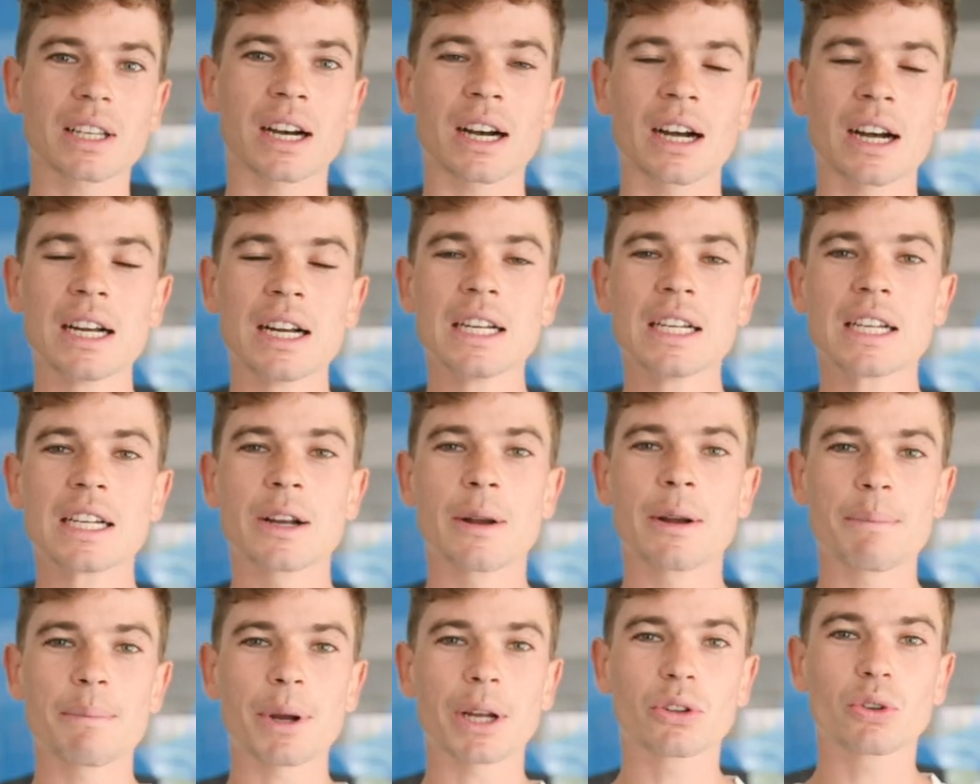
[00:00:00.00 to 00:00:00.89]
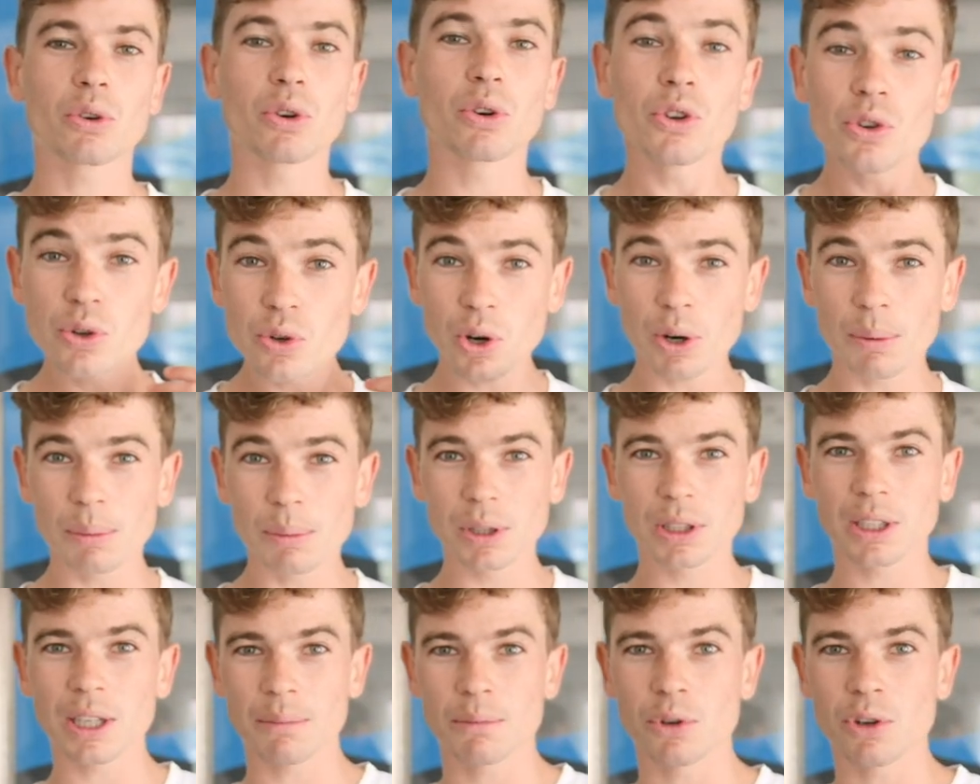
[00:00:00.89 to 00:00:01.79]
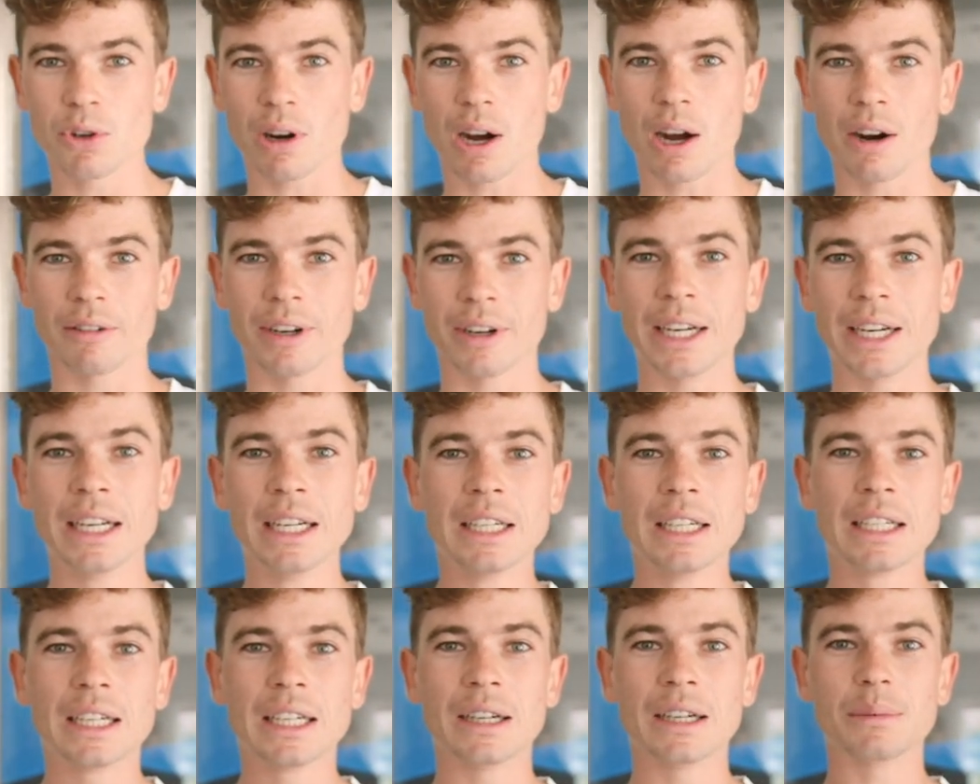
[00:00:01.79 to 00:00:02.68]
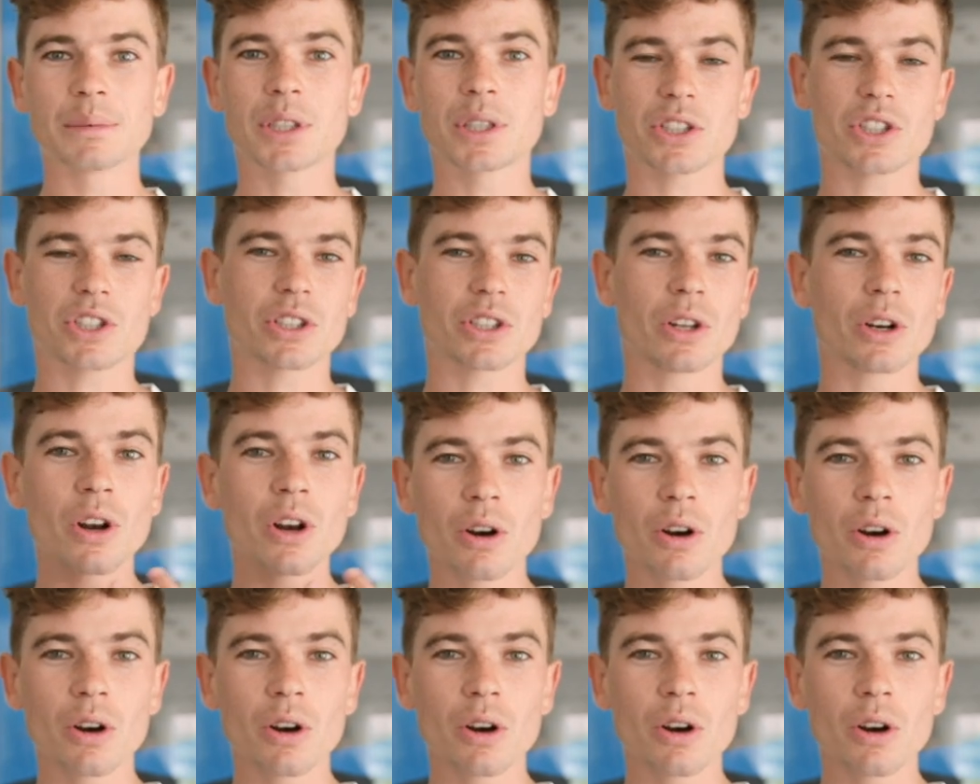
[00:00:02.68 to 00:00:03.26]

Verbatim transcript: car compared to a normal WRE, um, such as the